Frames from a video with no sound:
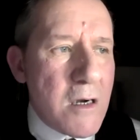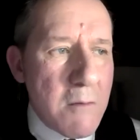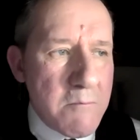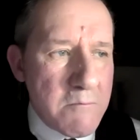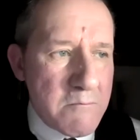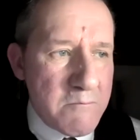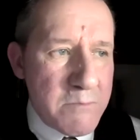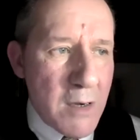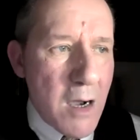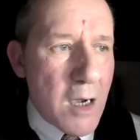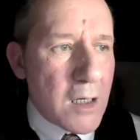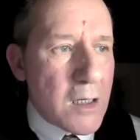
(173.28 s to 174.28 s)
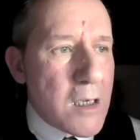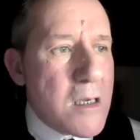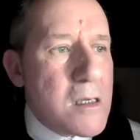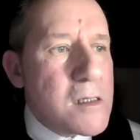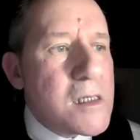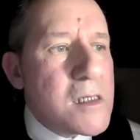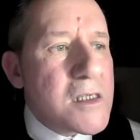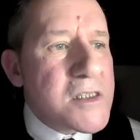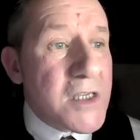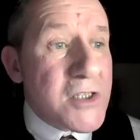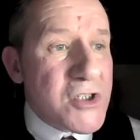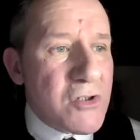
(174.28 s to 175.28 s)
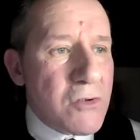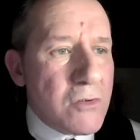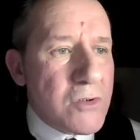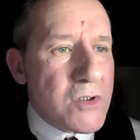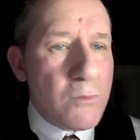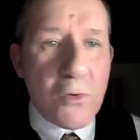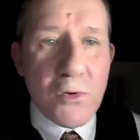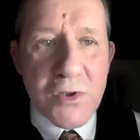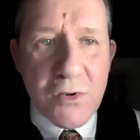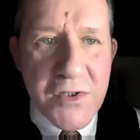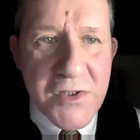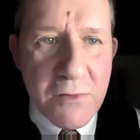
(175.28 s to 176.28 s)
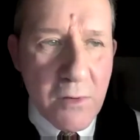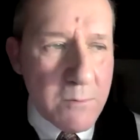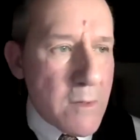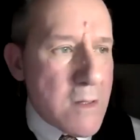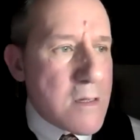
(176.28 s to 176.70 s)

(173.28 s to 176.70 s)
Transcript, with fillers: Humbug, said Scrooge and walked across the room.